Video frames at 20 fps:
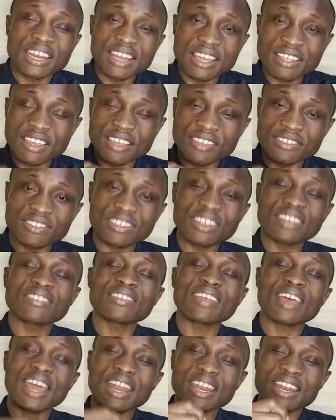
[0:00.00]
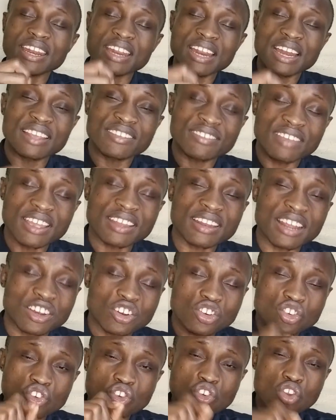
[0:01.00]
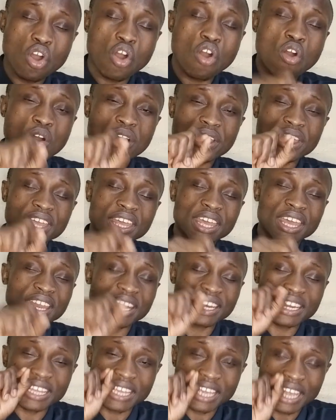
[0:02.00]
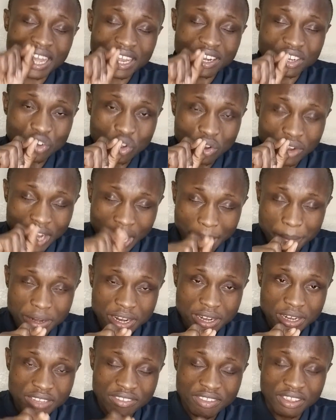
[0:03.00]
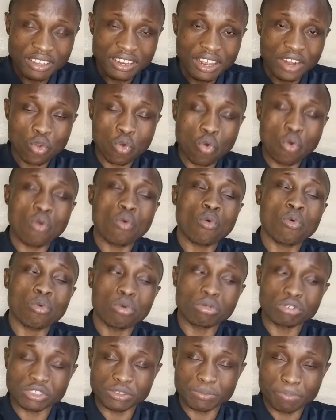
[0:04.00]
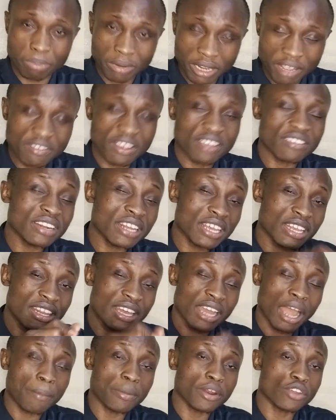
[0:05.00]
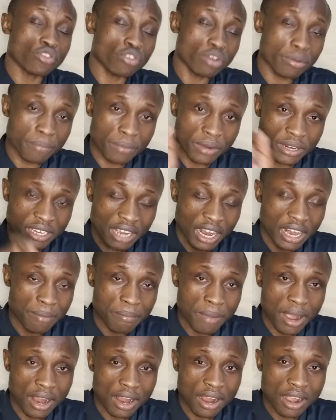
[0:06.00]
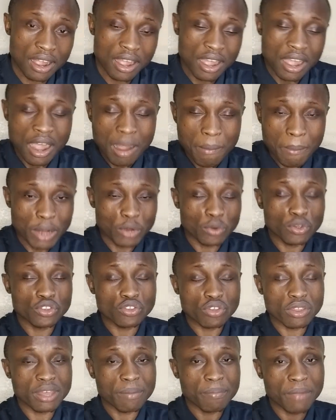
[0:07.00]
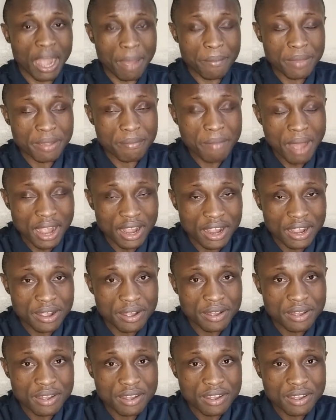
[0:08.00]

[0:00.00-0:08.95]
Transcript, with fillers: The Gen Zs had really said that no any no cabinet secretary who was previously in the cabinet should be returned back. But we saw them coming back.